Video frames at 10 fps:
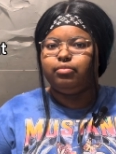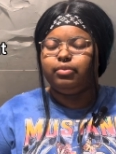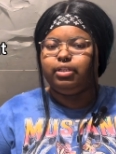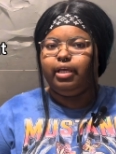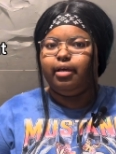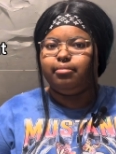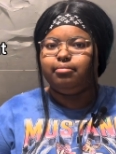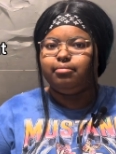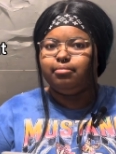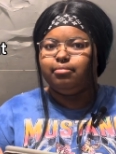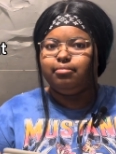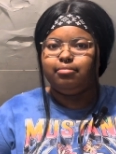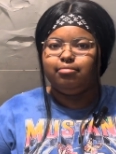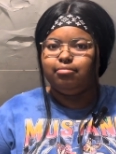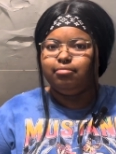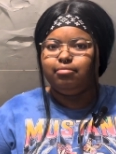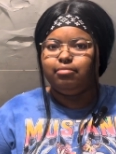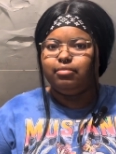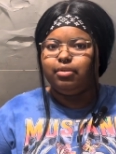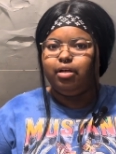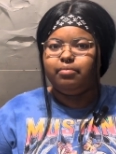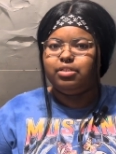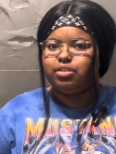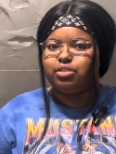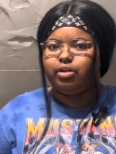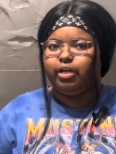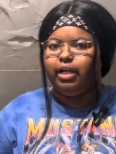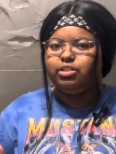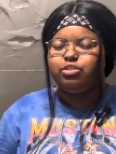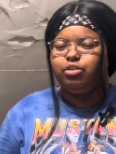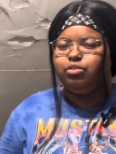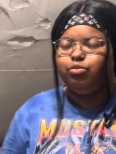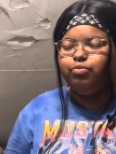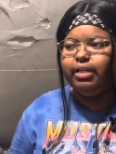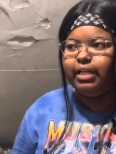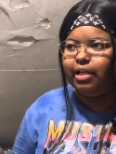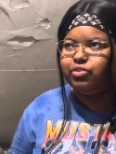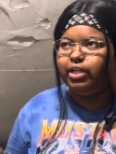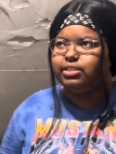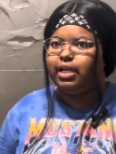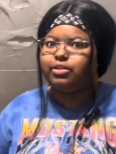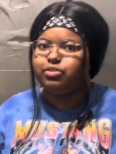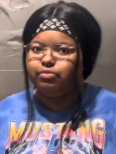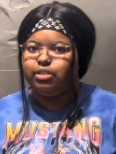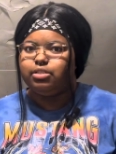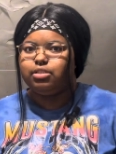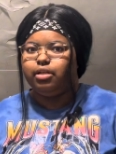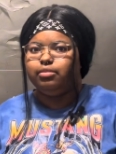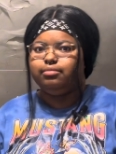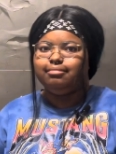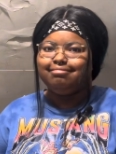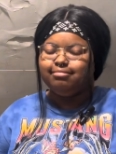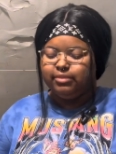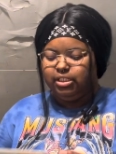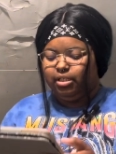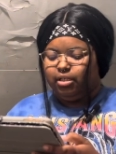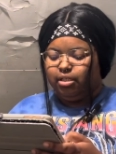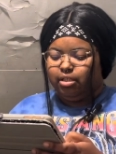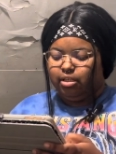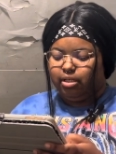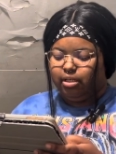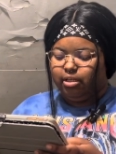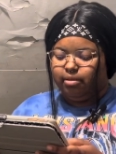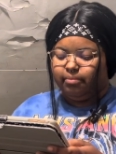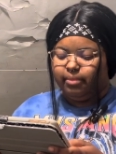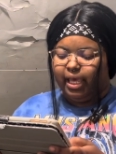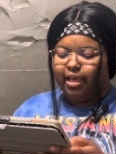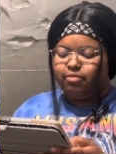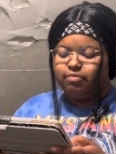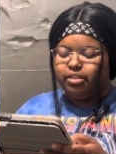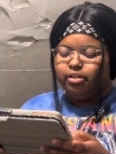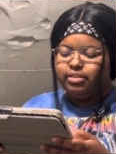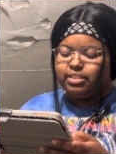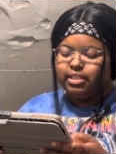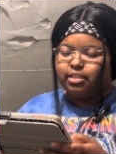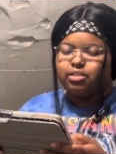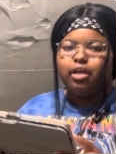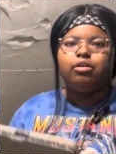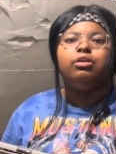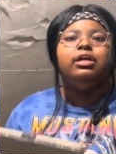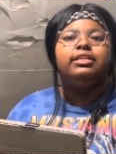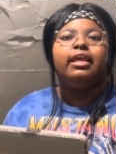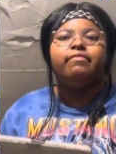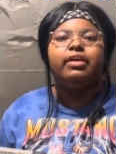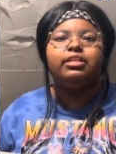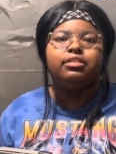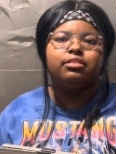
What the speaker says: yeah, I'm gonna just start. I just don't know when that transaction was. So at 1:06. Oh, the event